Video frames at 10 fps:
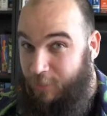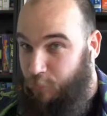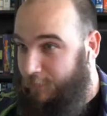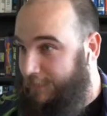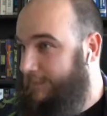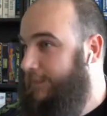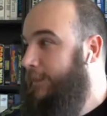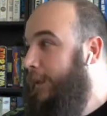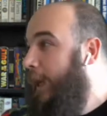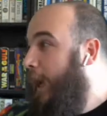do this.
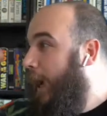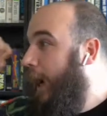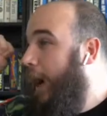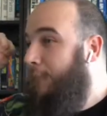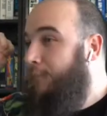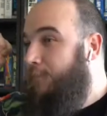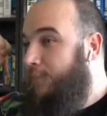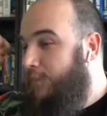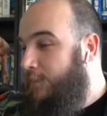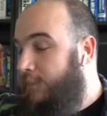
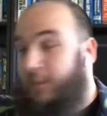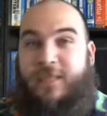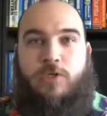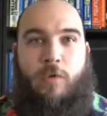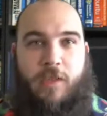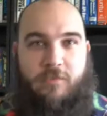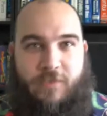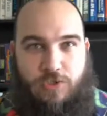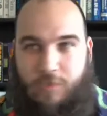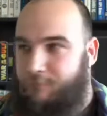Let's go on an
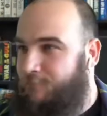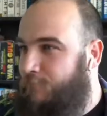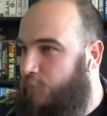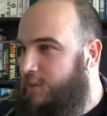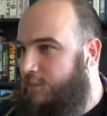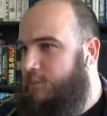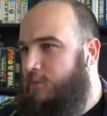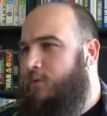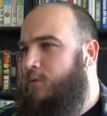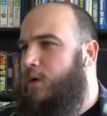adventure, right?
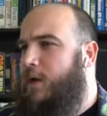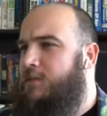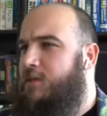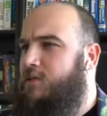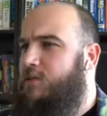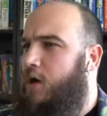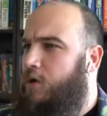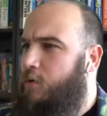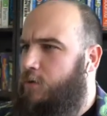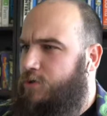What is this
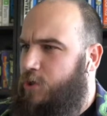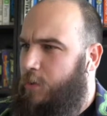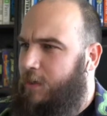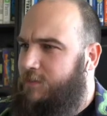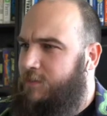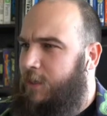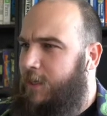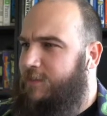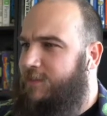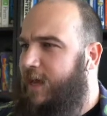Darko you're showing us?
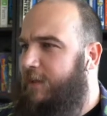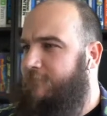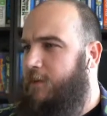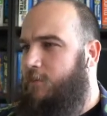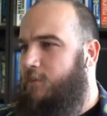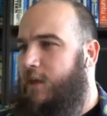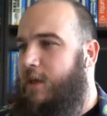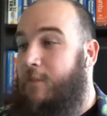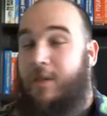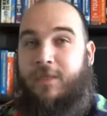Is that a video
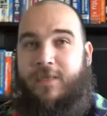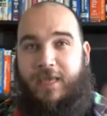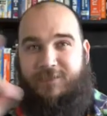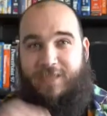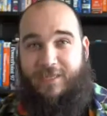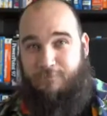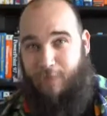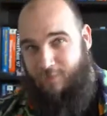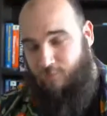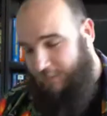game? Yes, that's
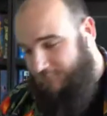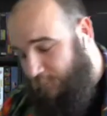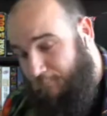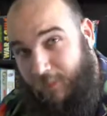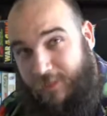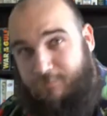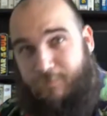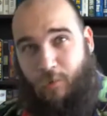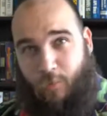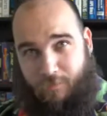Minecraft, so please
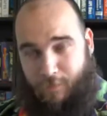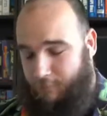bear with me.